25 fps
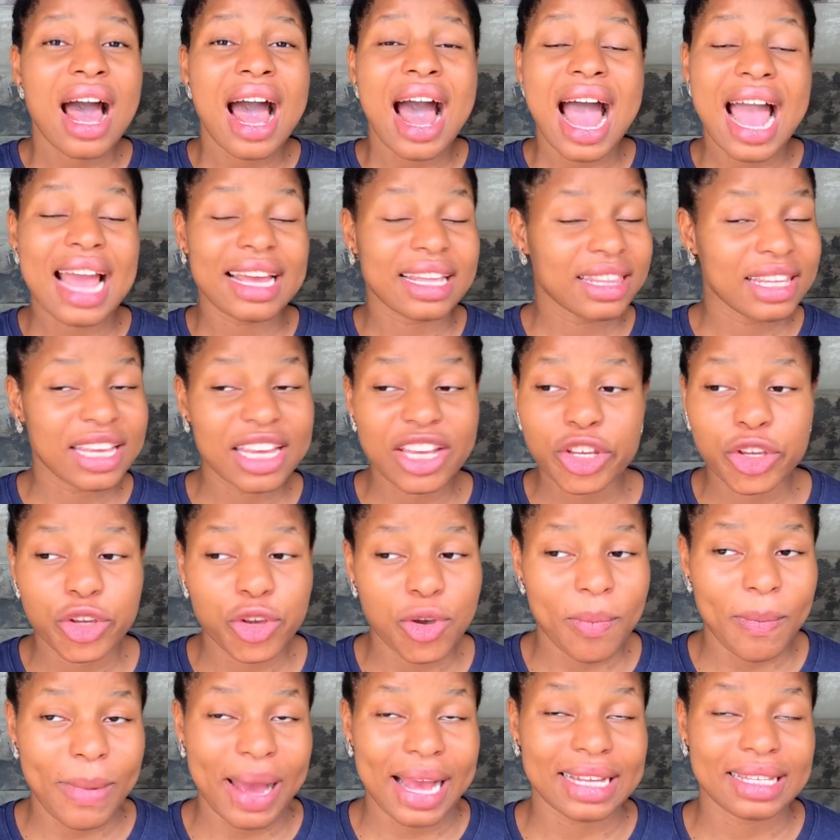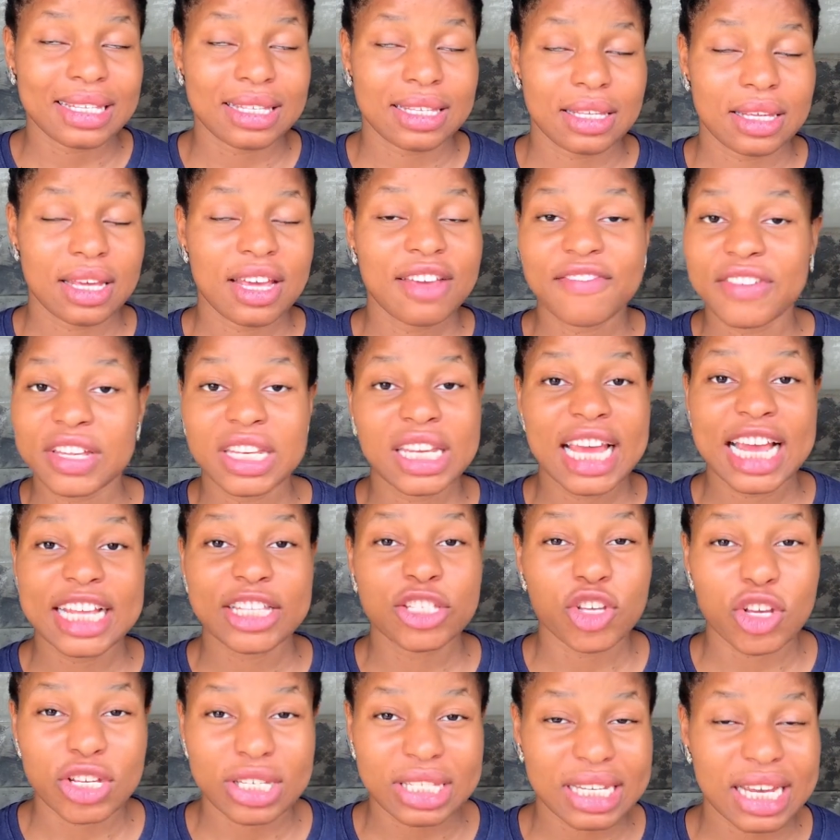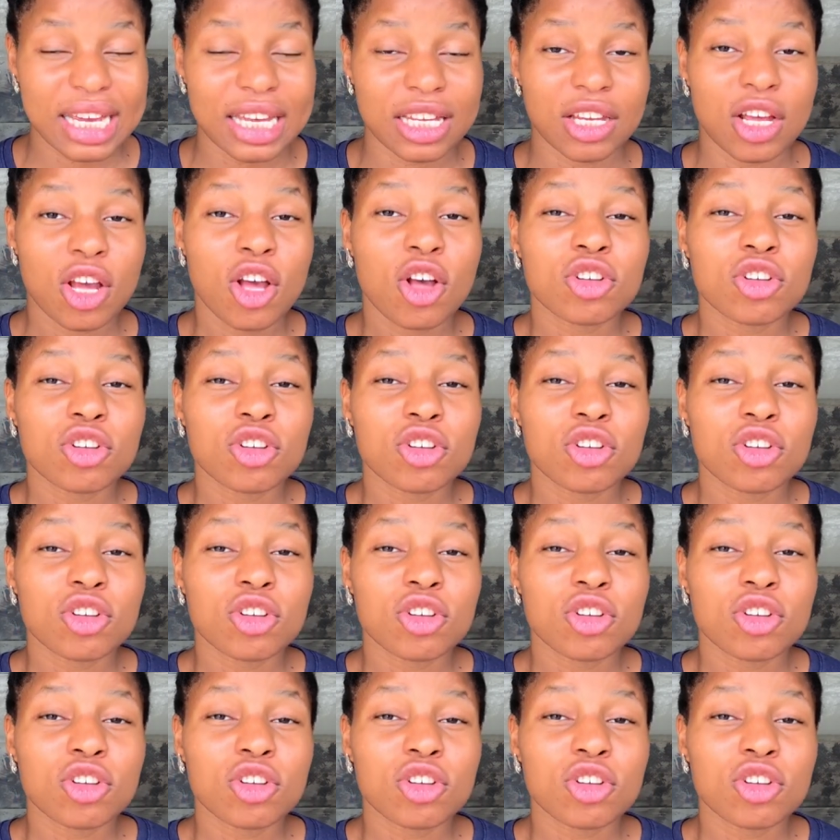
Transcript: I think you might even hate your skin.